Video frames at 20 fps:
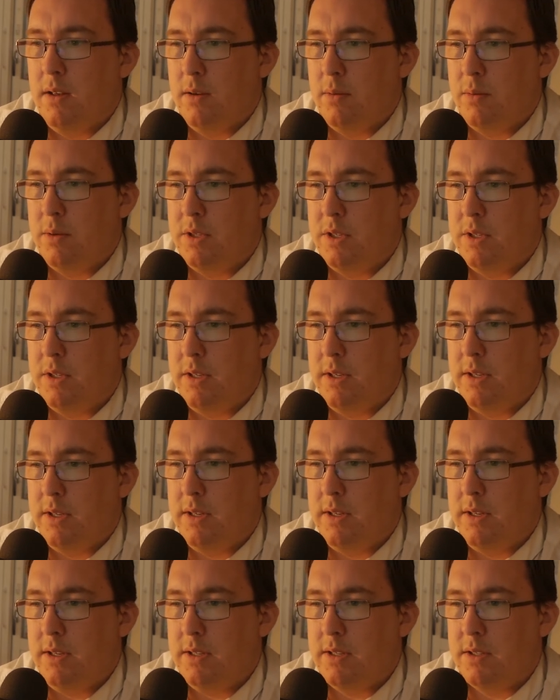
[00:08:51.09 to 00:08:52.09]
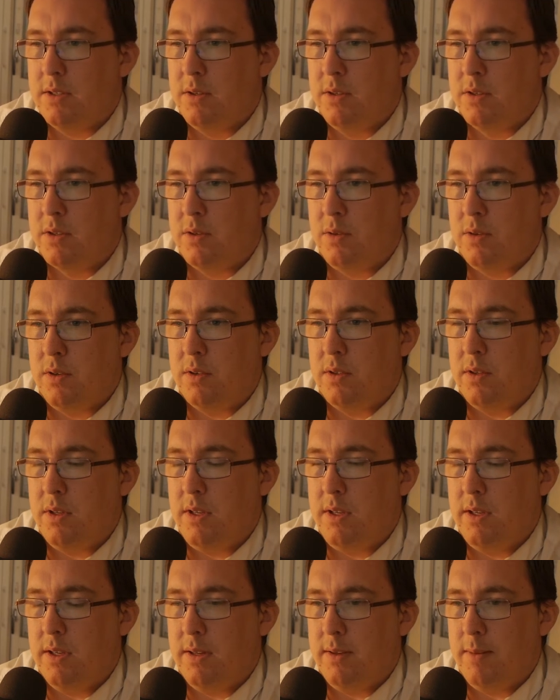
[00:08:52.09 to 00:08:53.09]
Which is also on
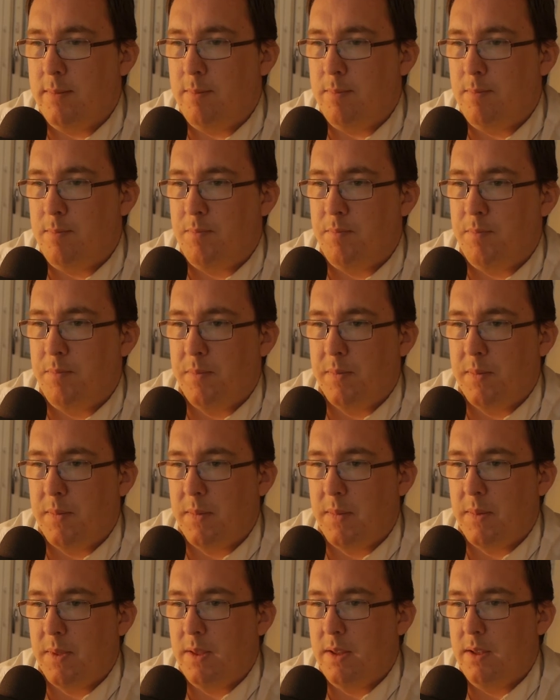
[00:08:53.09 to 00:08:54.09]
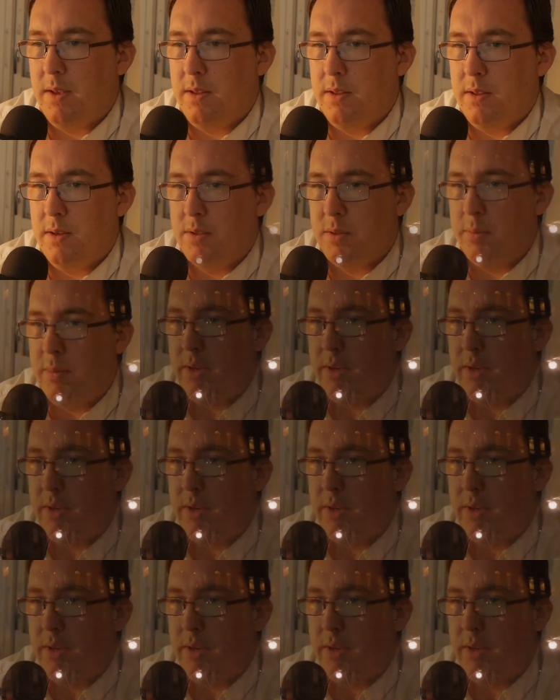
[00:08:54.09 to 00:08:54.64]
the, there's a